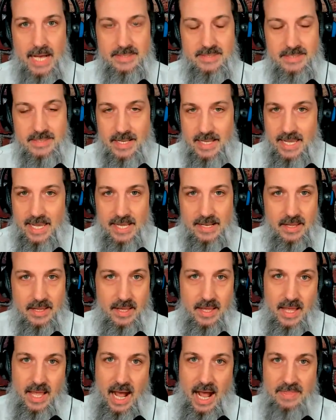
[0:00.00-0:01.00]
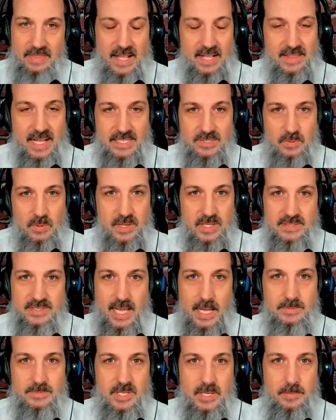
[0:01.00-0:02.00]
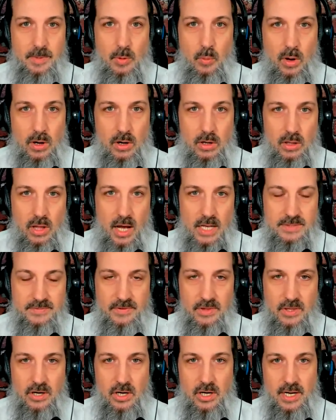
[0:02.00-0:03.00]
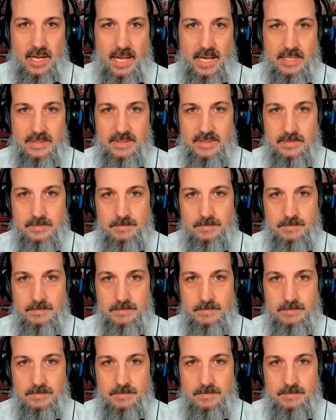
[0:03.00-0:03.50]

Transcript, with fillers: And again, I think that's where this game's going to be won or lost for the Hurricanes.